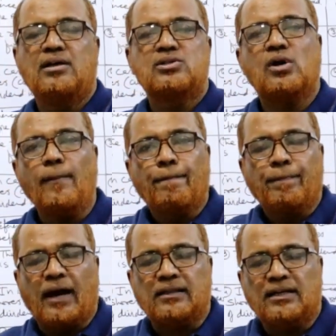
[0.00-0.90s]
So
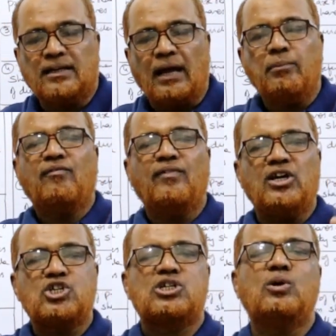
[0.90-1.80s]
at the time of
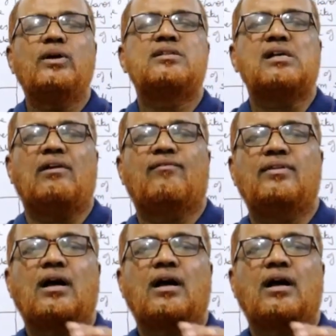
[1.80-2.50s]
issue itself,